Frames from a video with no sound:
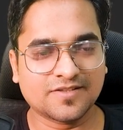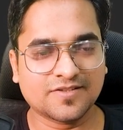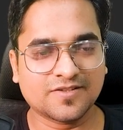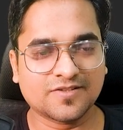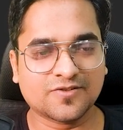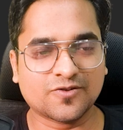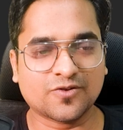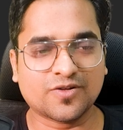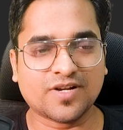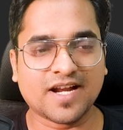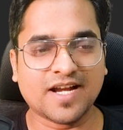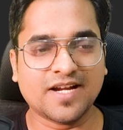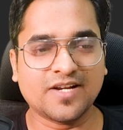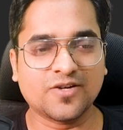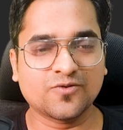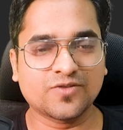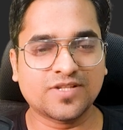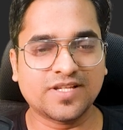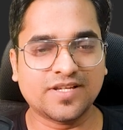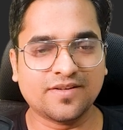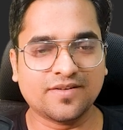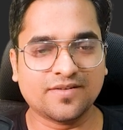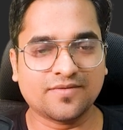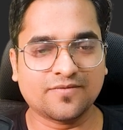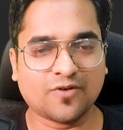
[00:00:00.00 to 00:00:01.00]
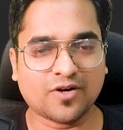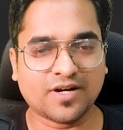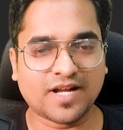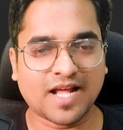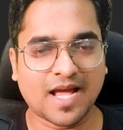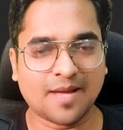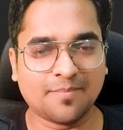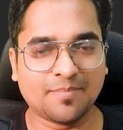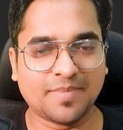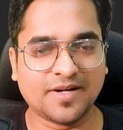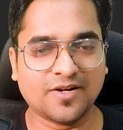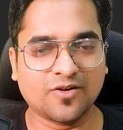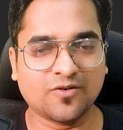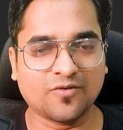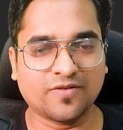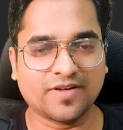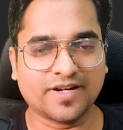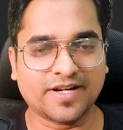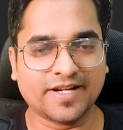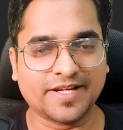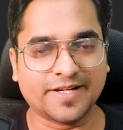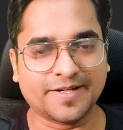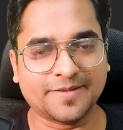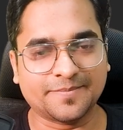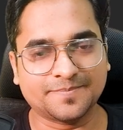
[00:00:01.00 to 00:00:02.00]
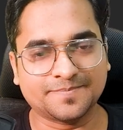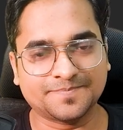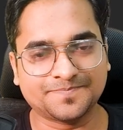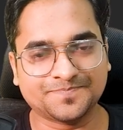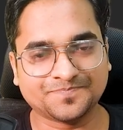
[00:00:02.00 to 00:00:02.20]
So try to see what happened over here.